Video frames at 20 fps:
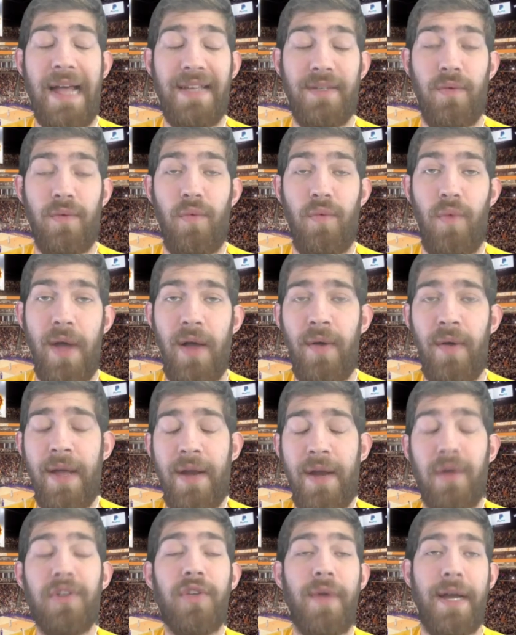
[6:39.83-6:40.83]
as well
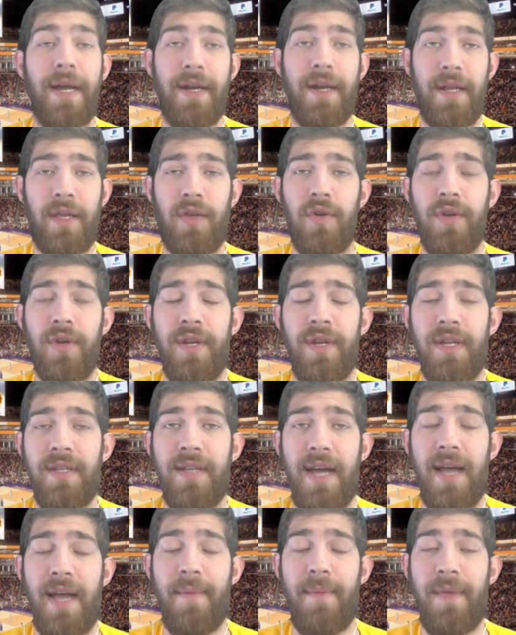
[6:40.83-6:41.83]
and also had a good
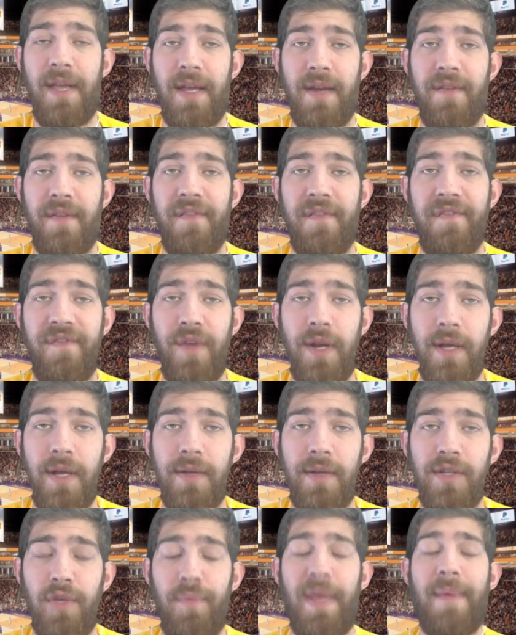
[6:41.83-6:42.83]
time in
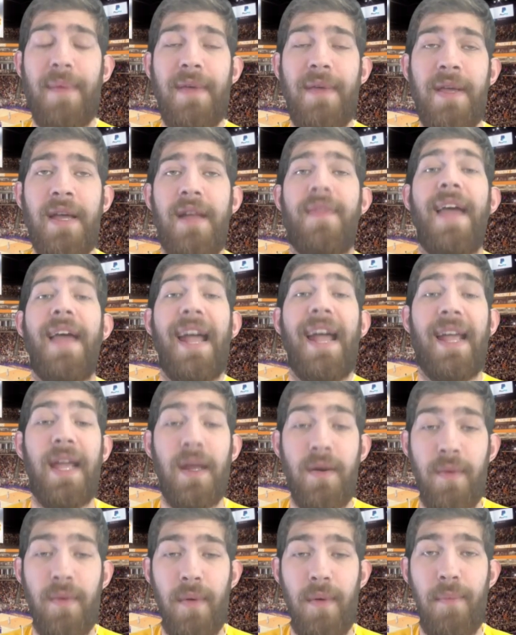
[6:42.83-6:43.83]
Phoenix. So maybe that
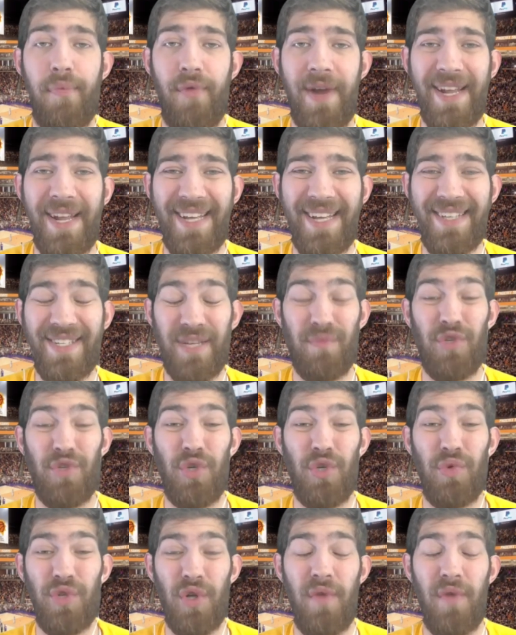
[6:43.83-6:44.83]
can bring some
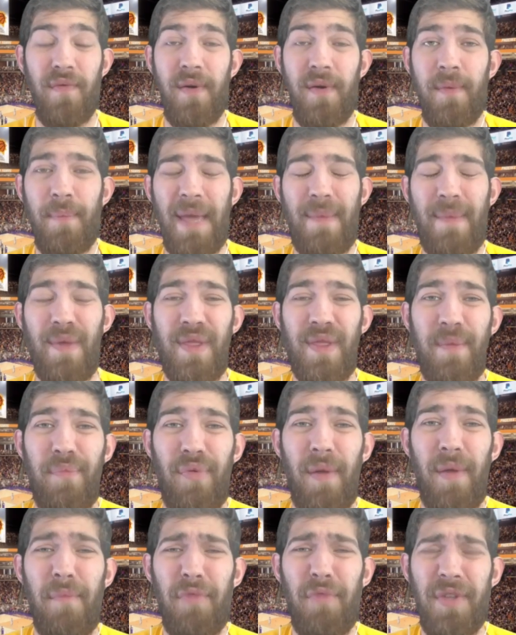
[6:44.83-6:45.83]
juice over. Maybe the
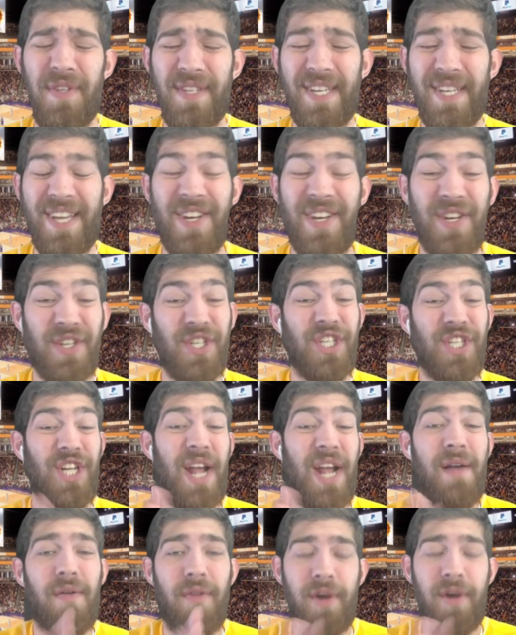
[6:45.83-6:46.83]
Plumlees can
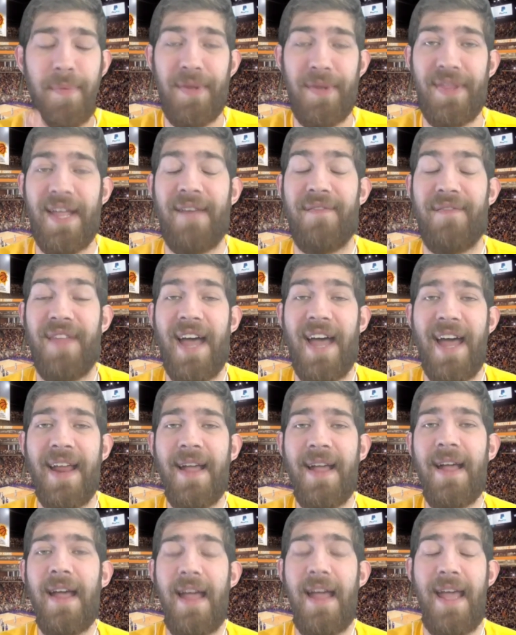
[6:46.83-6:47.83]
share a little bit of that,
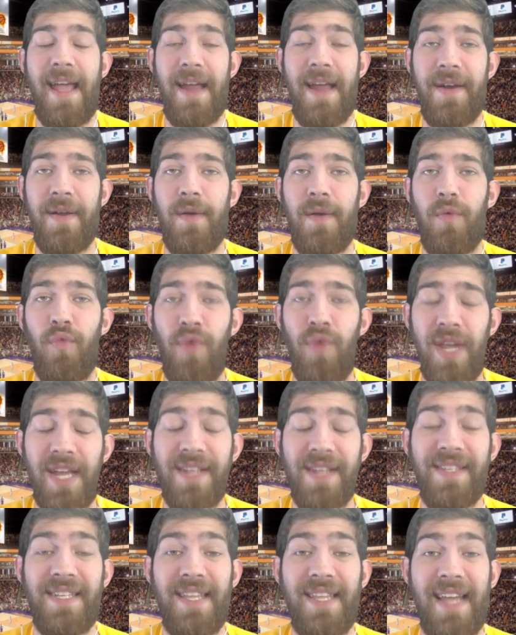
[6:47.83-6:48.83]
and we
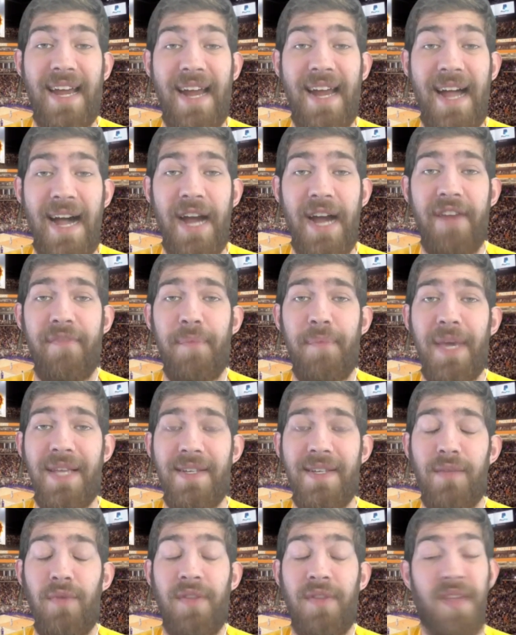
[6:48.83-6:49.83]
can see that out of
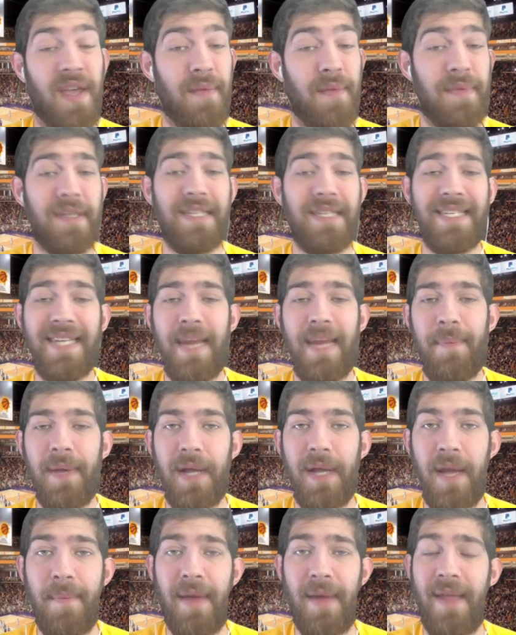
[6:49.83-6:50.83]
Mason with him
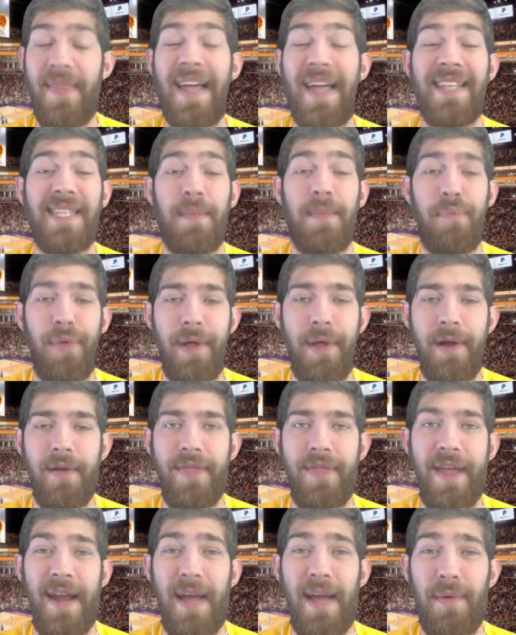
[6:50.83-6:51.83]
stepping up. That's the player
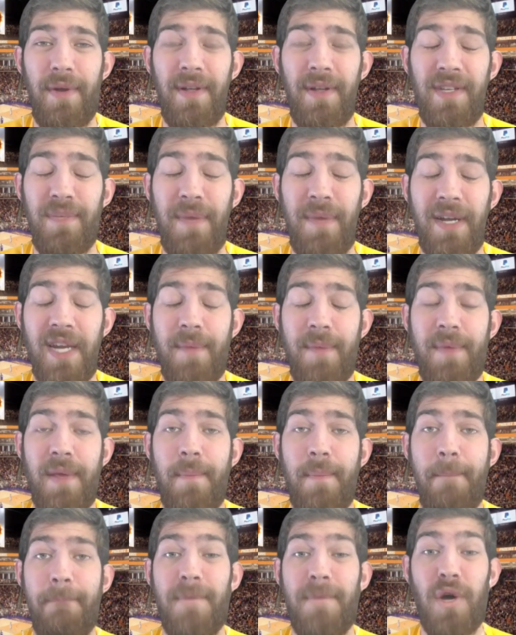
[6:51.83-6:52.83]
that I would expect to
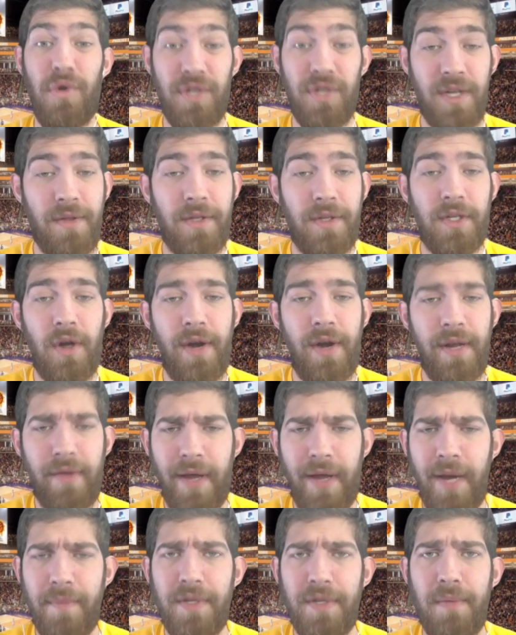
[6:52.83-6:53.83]
be most in the starting
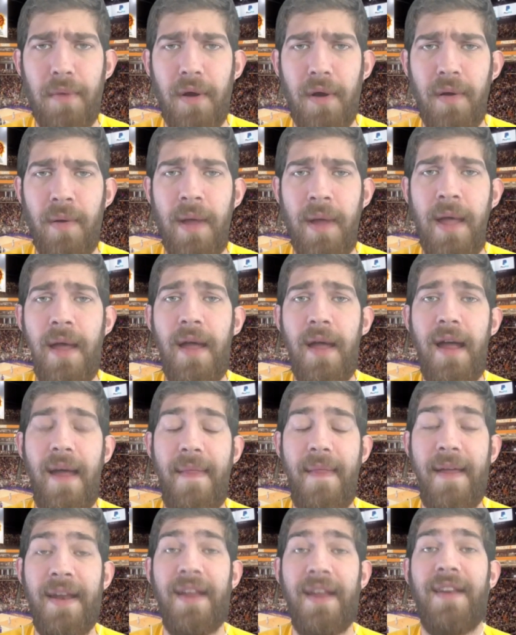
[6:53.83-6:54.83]
lineup tomorrow.
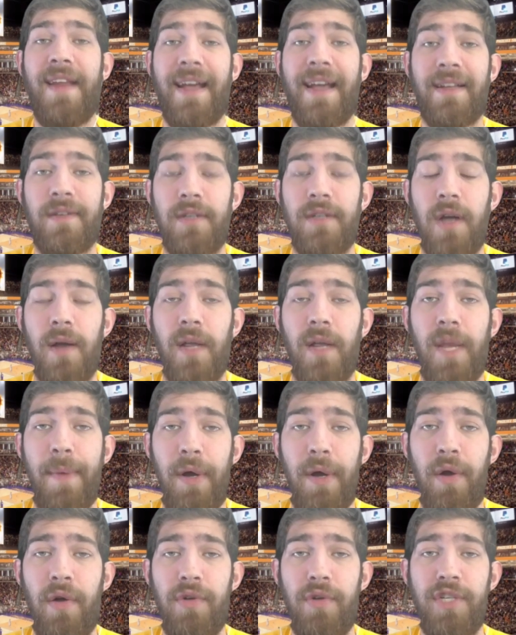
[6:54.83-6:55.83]
And then next, talking
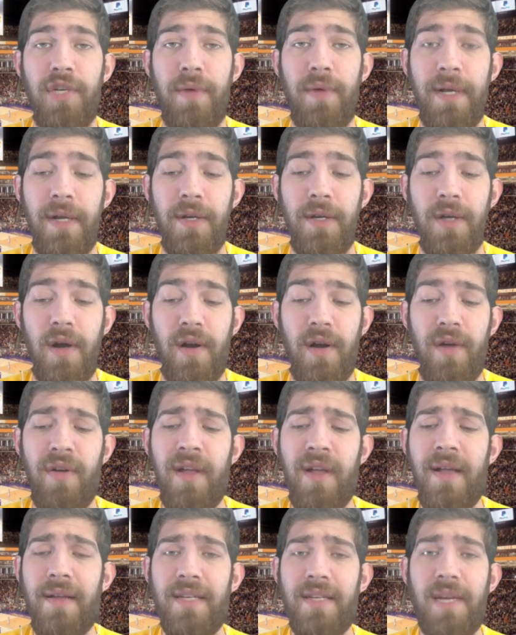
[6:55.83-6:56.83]
about Oso Ighodaro,
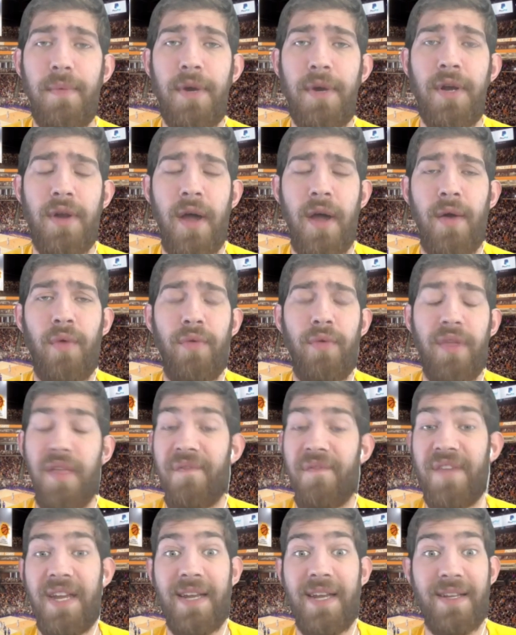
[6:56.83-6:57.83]
someone not only
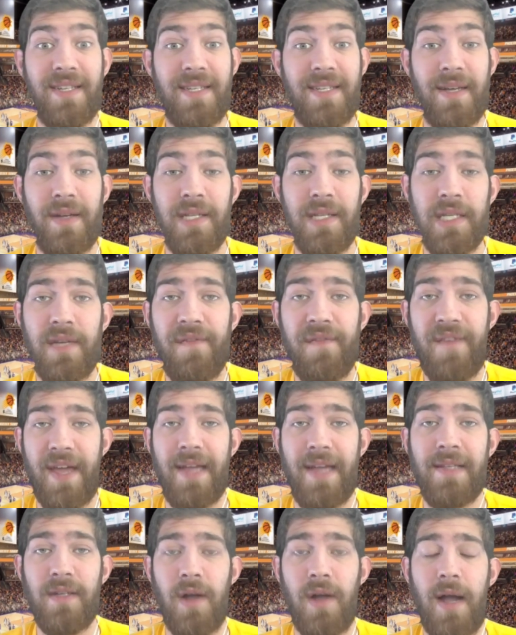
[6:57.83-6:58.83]
the Phoenix Suns
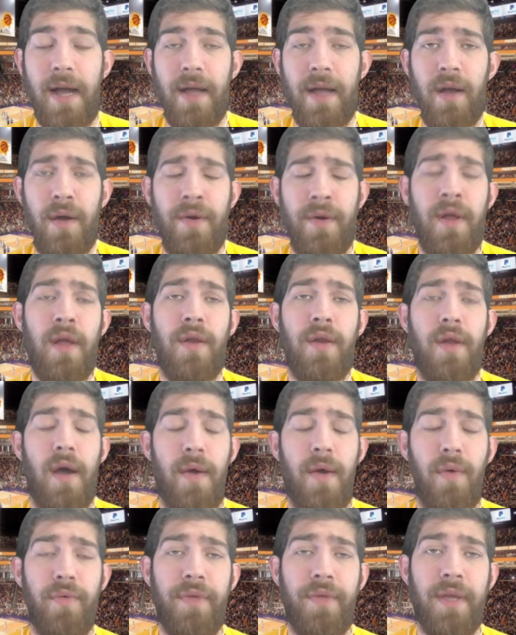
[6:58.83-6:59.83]
fans are high on,
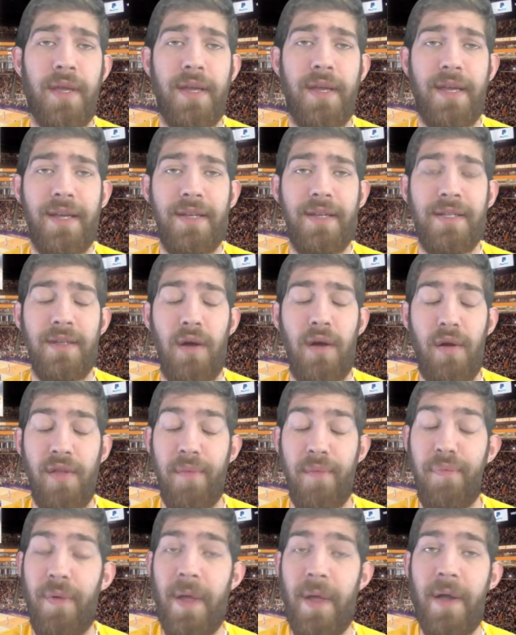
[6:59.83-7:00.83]
not only are
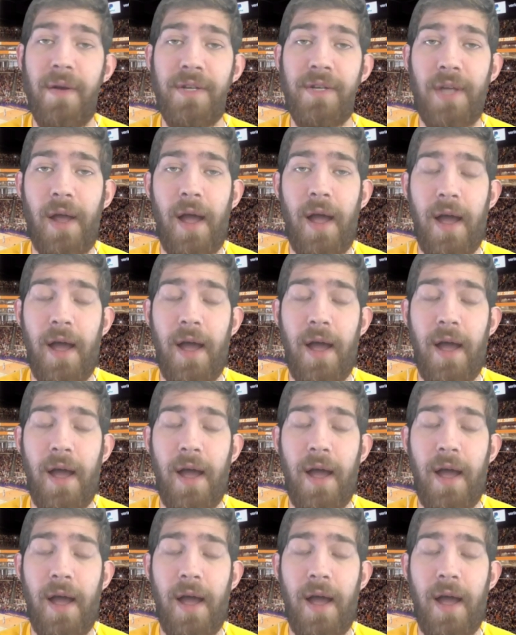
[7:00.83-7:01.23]
the players